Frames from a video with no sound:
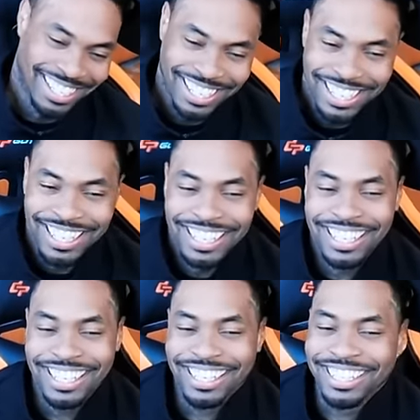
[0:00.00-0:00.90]
April
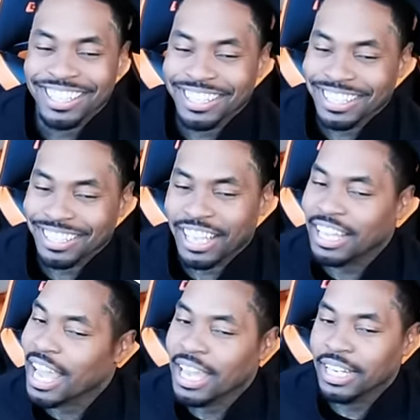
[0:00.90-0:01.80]
Fool shit either. It's
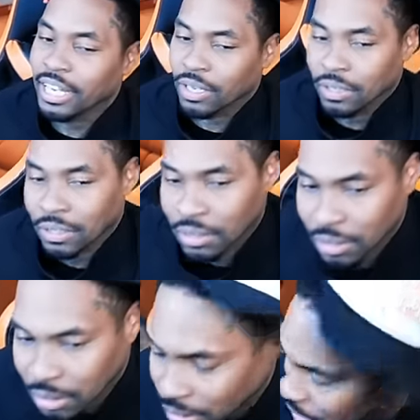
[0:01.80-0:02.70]
he real. ain't here.
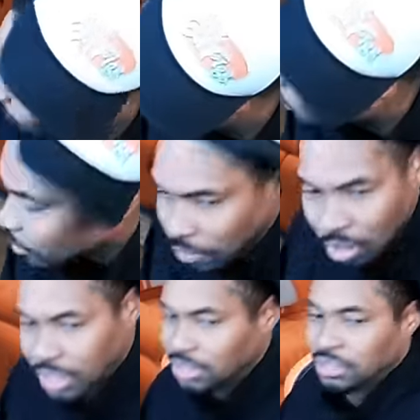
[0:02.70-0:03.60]
Yeah. First of all,
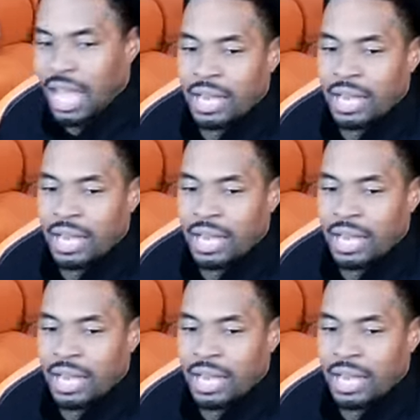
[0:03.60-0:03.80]
he's not